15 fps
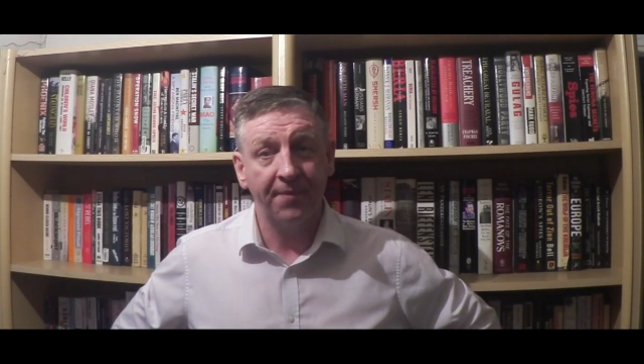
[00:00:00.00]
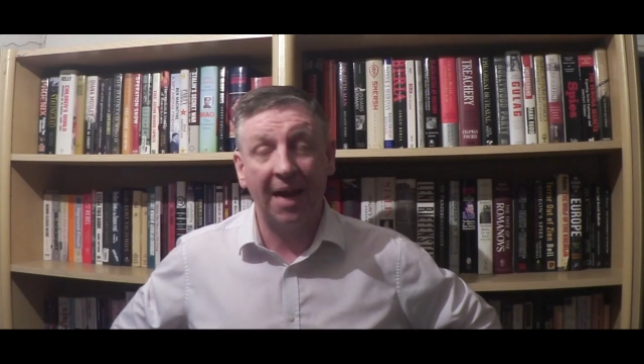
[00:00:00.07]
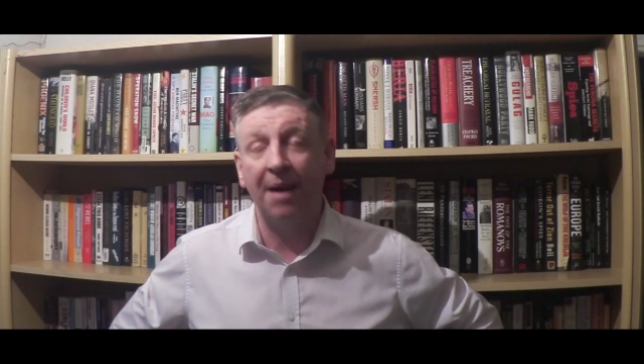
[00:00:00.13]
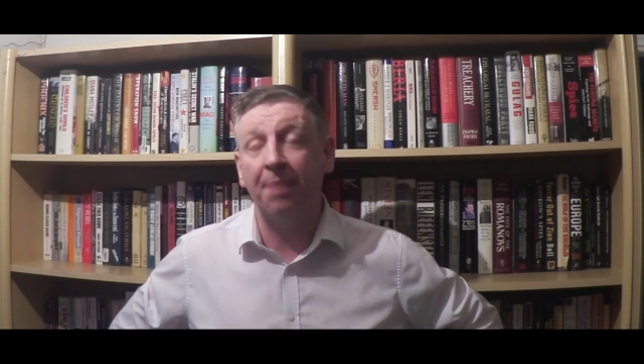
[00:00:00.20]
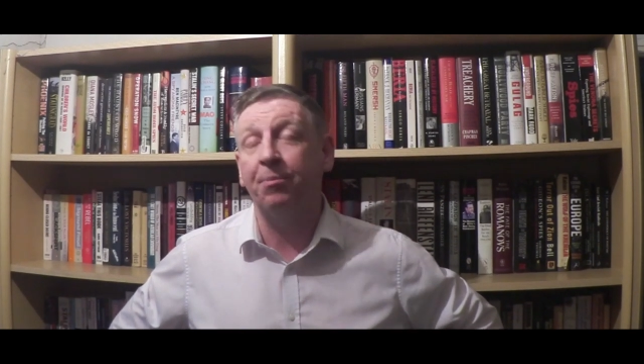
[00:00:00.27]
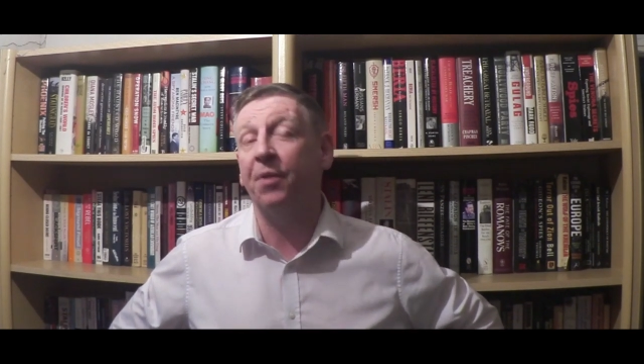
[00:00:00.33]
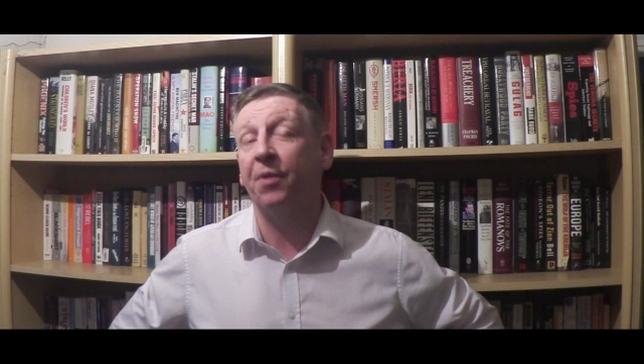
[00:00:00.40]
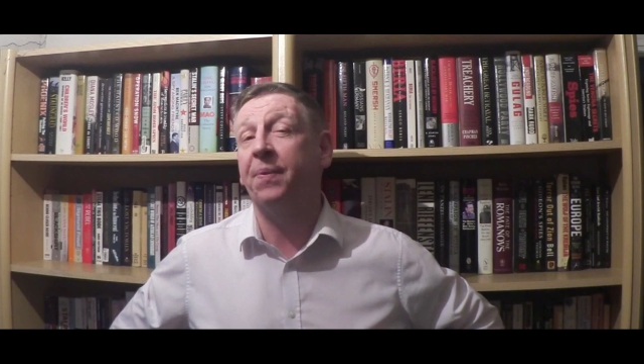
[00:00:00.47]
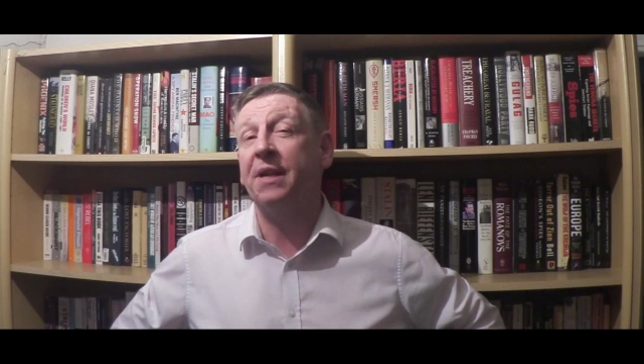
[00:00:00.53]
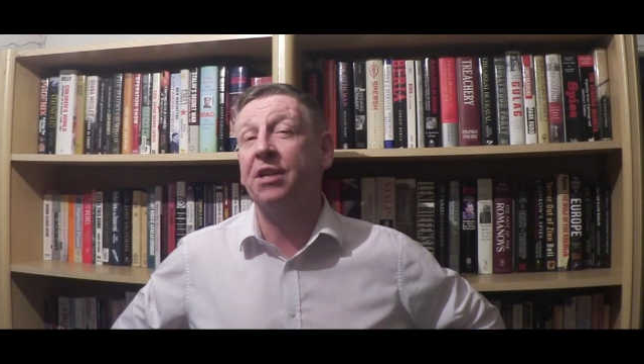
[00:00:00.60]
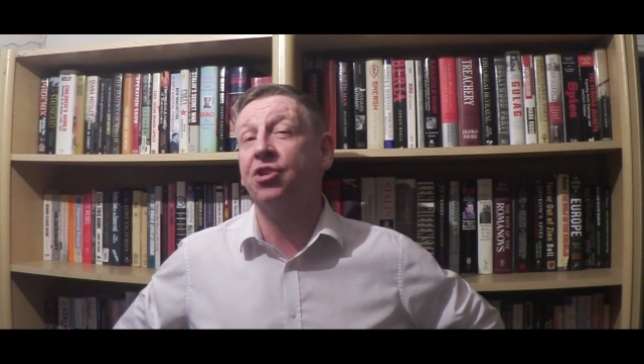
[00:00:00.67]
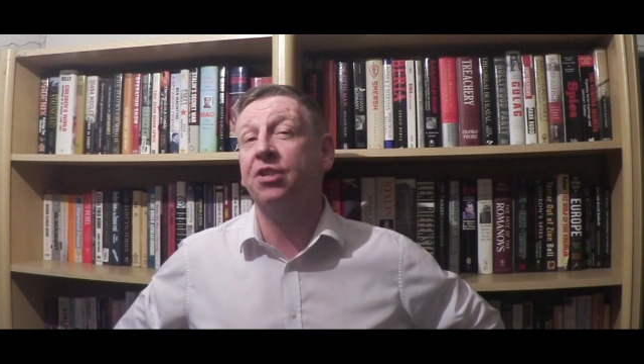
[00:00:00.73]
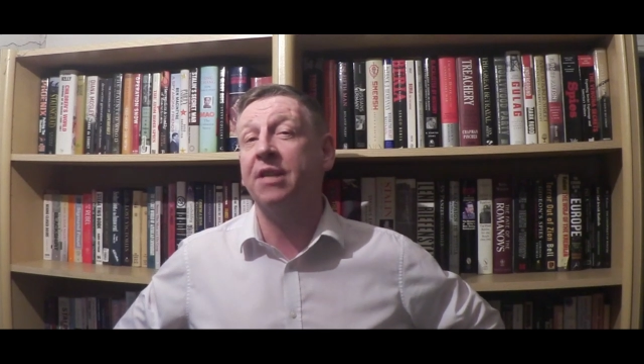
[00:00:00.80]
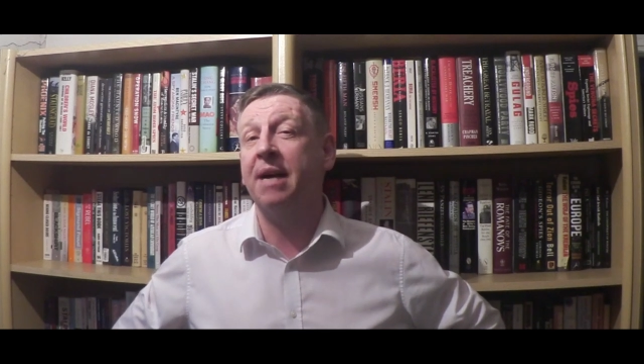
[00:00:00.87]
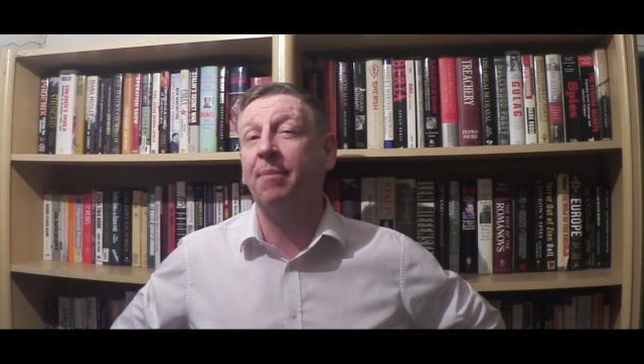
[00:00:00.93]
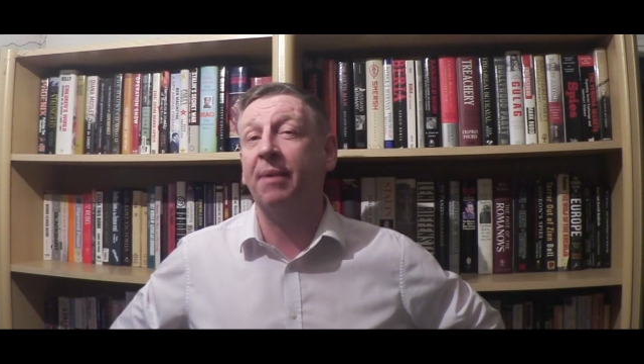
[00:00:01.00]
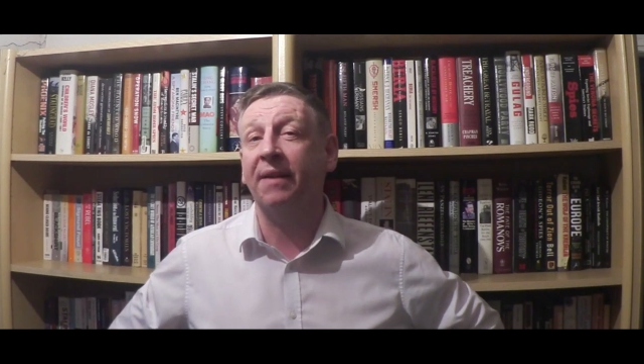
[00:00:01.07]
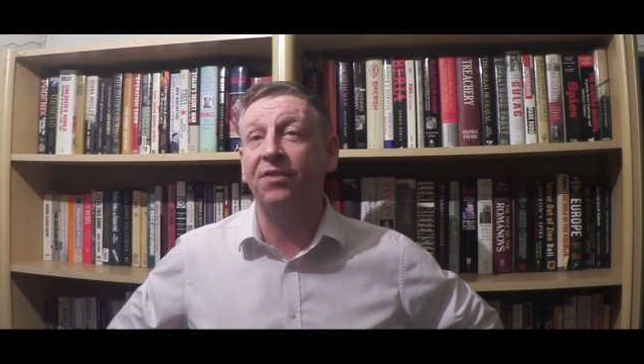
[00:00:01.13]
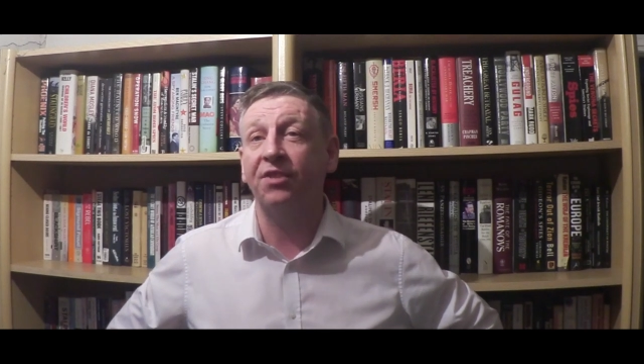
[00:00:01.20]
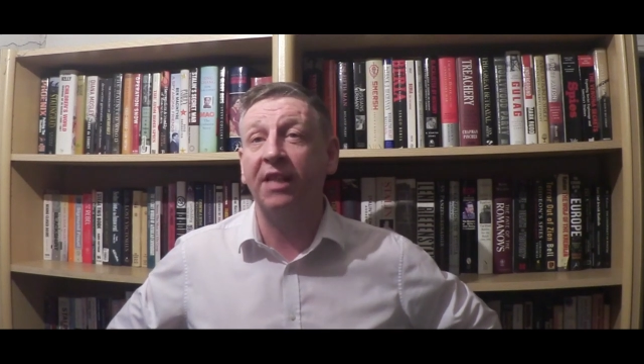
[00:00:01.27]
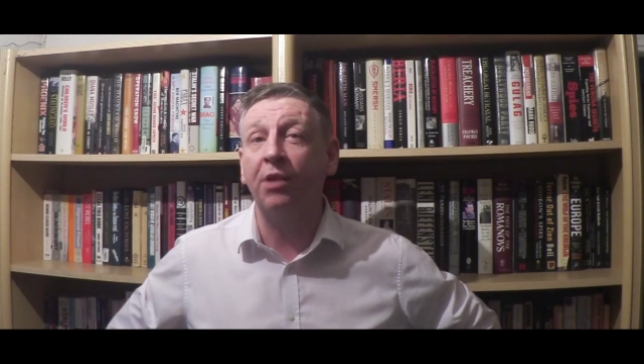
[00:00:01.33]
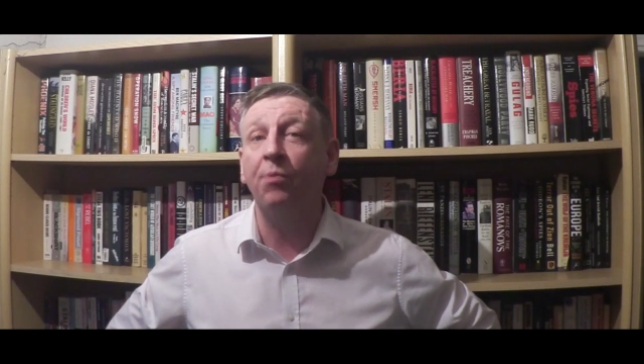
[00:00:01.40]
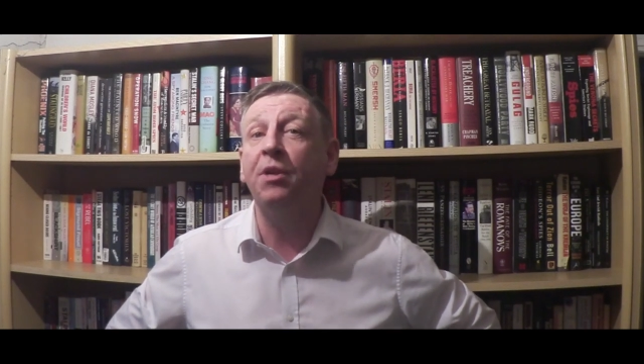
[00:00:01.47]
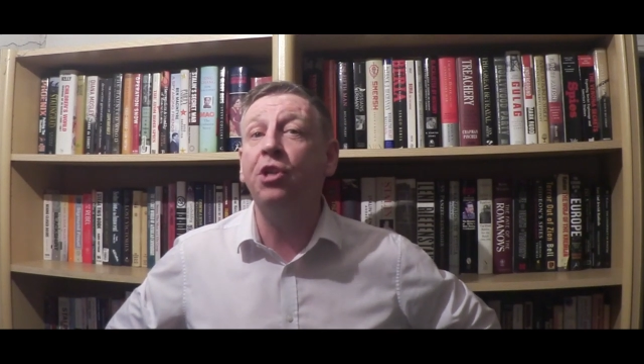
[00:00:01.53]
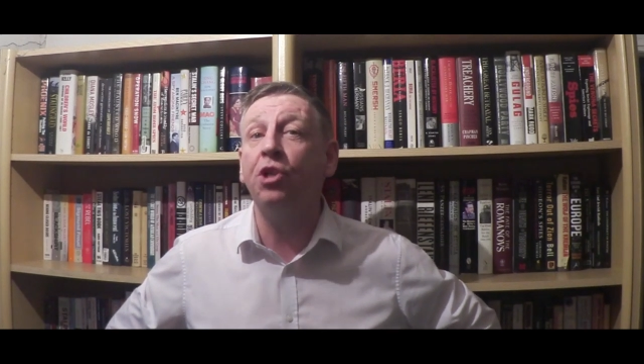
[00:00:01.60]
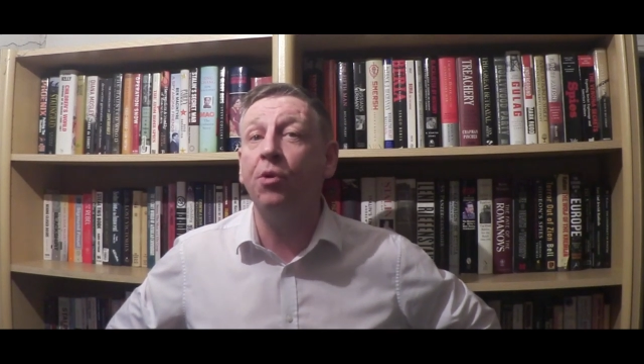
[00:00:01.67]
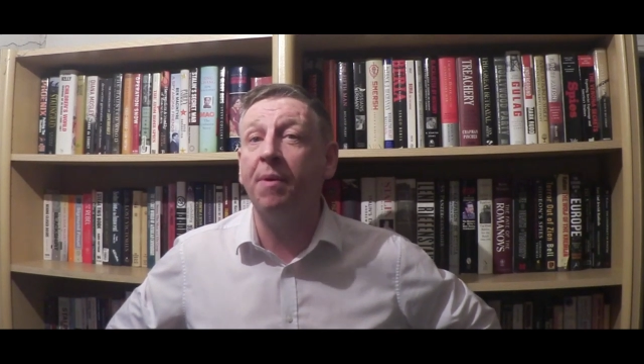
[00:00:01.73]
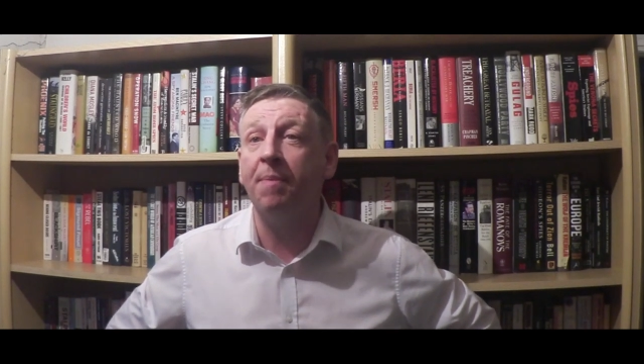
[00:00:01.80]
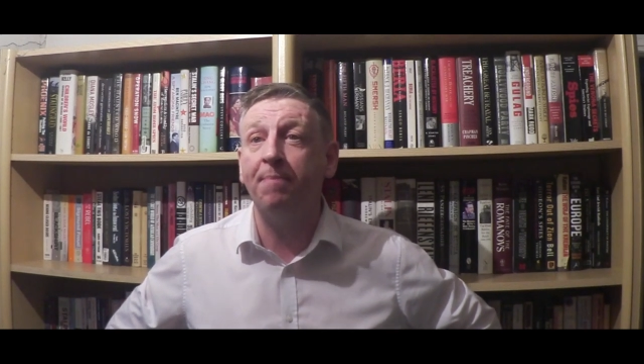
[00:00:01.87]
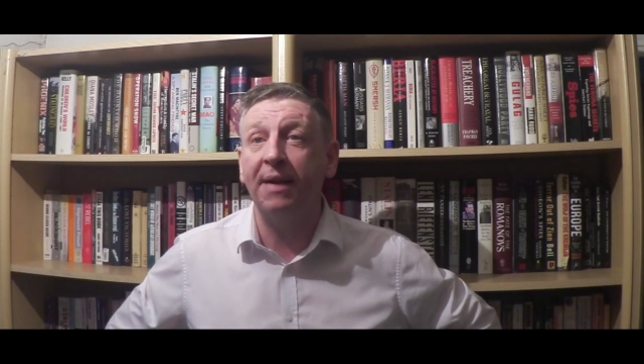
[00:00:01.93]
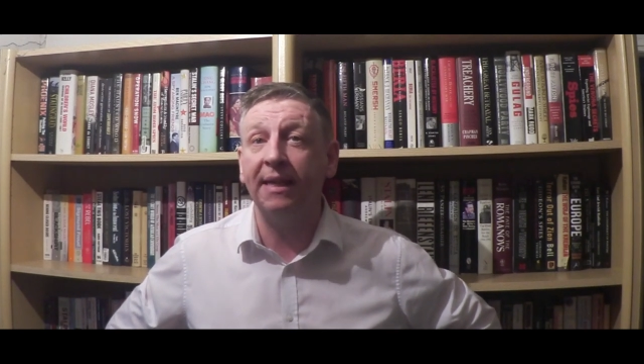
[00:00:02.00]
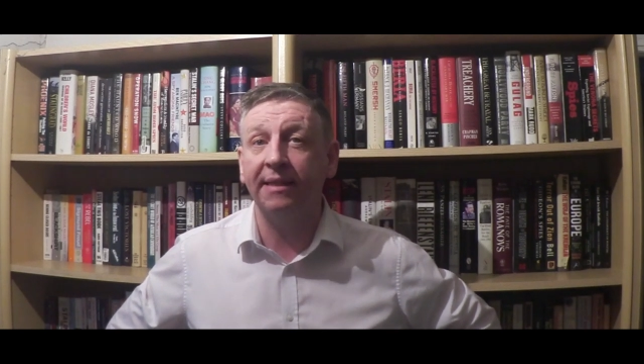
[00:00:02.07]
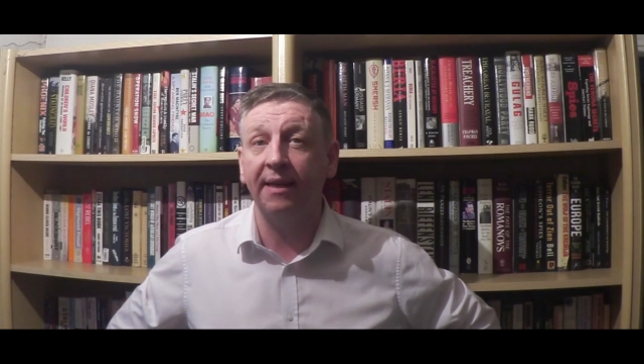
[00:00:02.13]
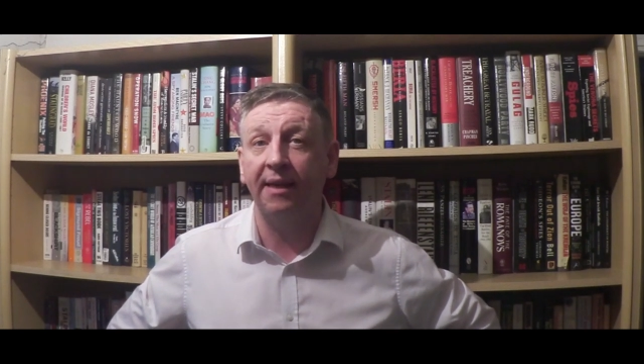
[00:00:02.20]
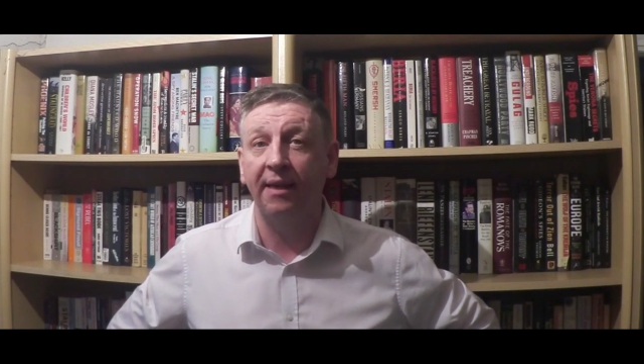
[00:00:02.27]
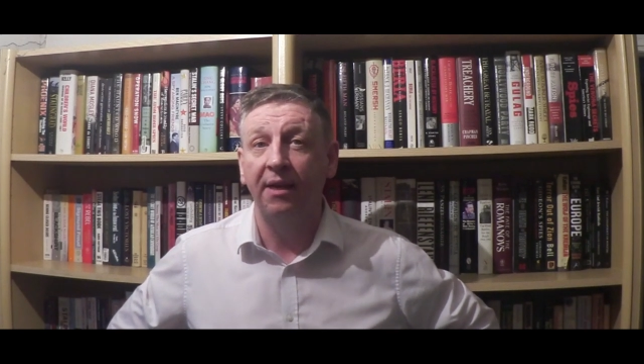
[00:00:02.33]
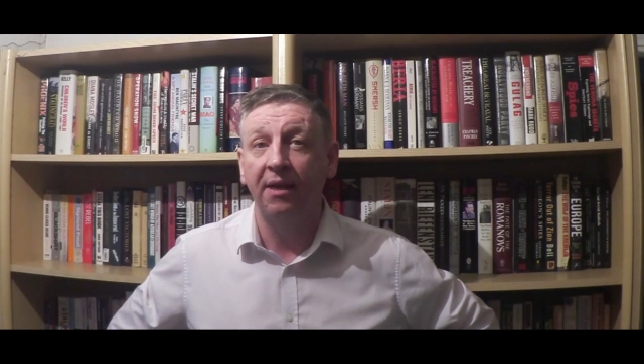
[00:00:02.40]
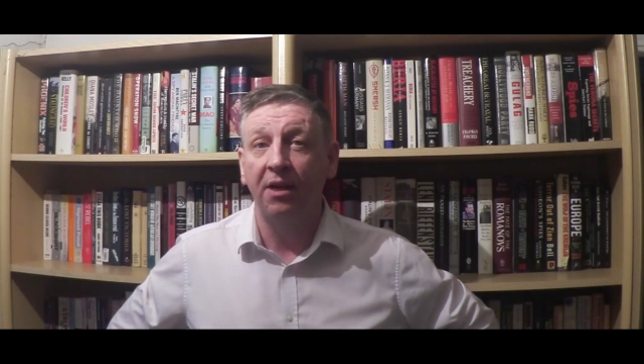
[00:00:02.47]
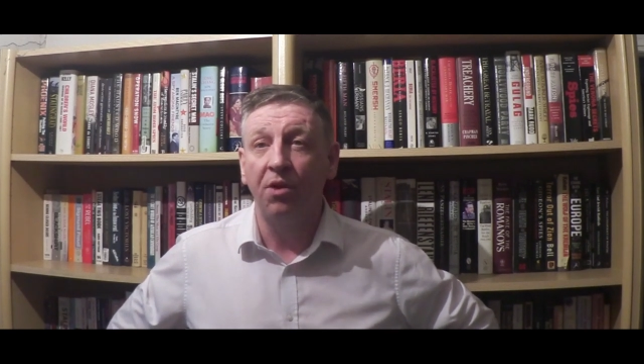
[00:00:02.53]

Uh, but this time, like I've said, we do it better.